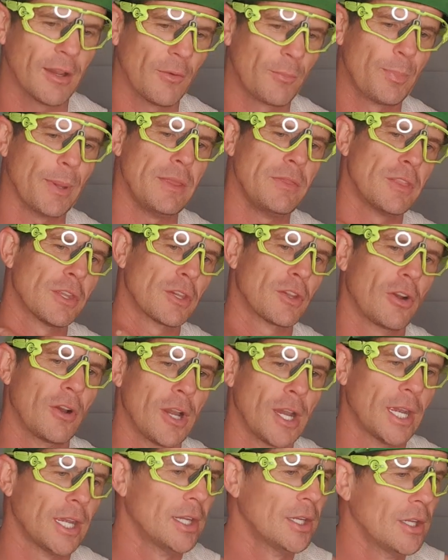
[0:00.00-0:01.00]
I've been the
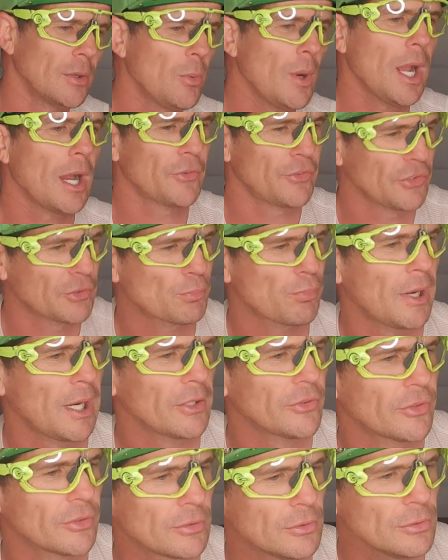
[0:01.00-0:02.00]
guy, wow, disc
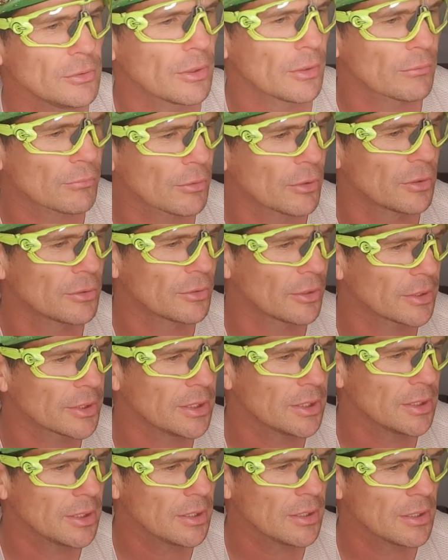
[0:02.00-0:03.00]
brakes are good on road. Like,
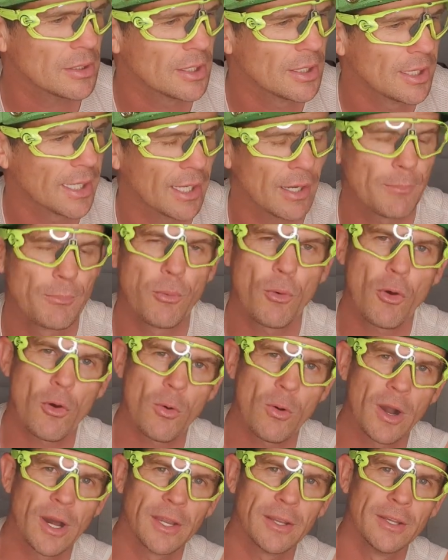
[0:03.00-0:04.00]
yeah. And I bought
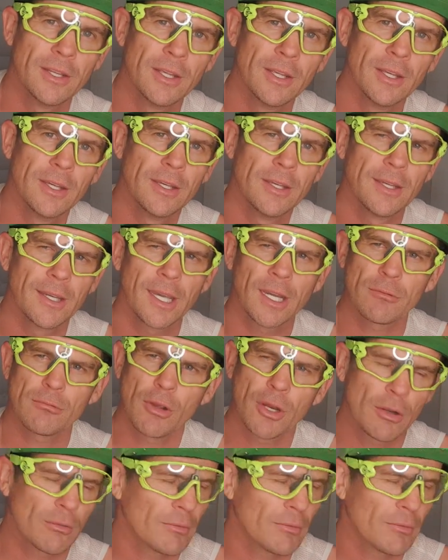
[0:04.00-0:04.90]
one and I rode it